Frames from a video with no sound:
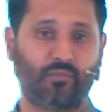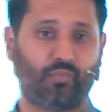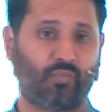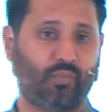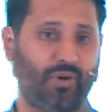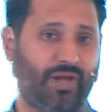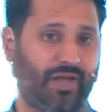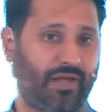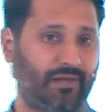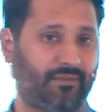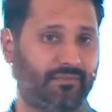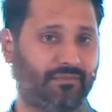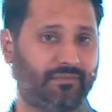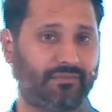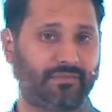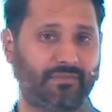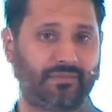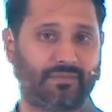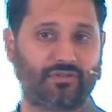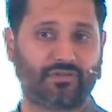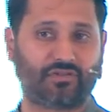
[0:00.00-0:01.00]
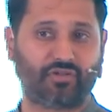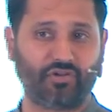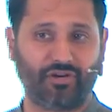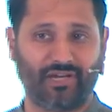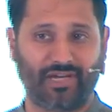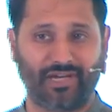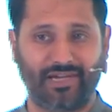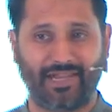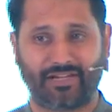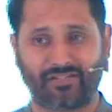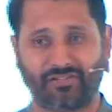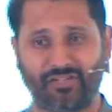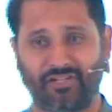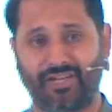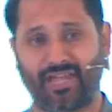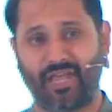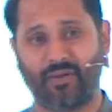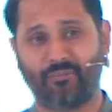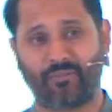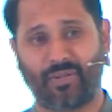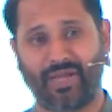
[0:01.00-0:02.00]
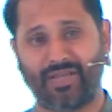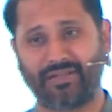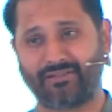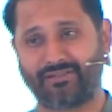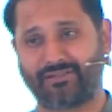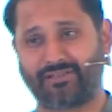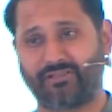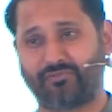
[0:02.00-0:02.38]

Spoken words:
where during election campaigns